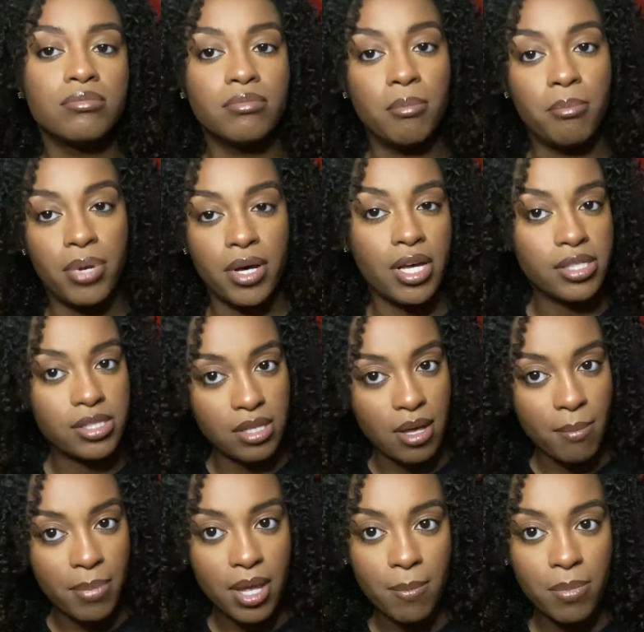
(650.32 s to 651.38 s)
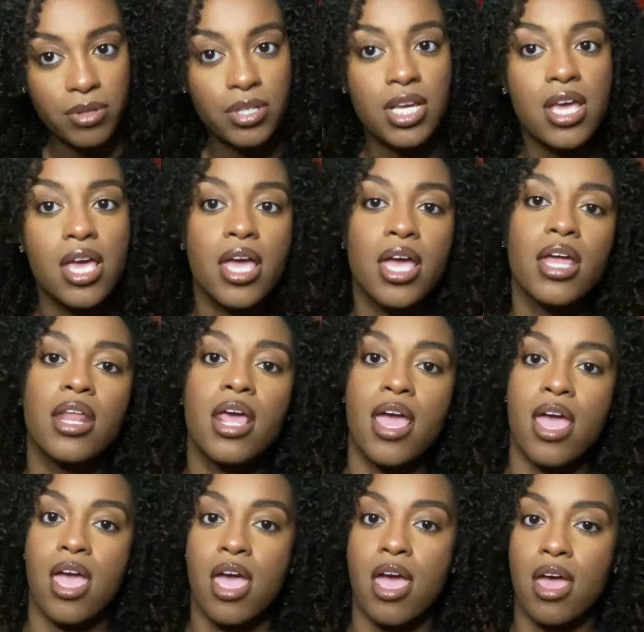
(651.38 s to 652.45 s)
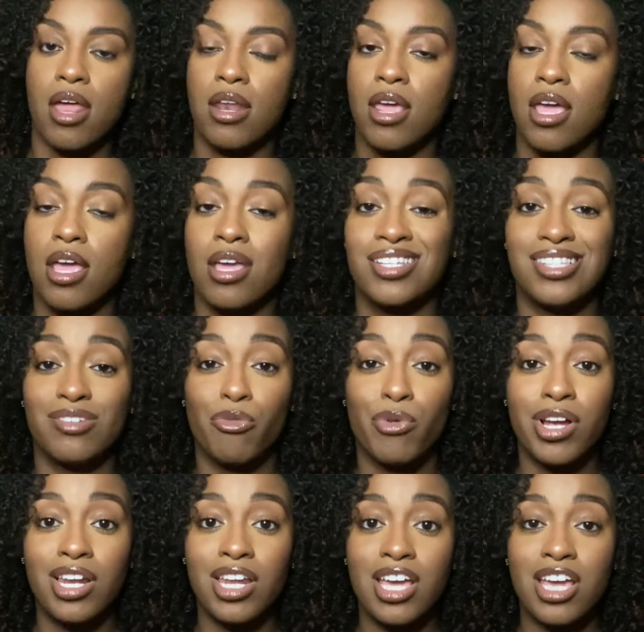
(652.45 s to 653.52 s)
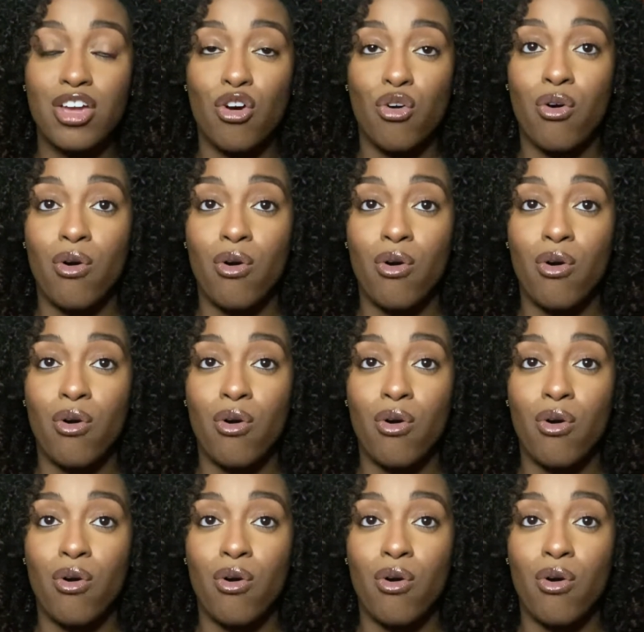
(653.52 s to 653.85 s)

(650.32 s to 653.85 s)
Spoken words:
but some people did. And it's really,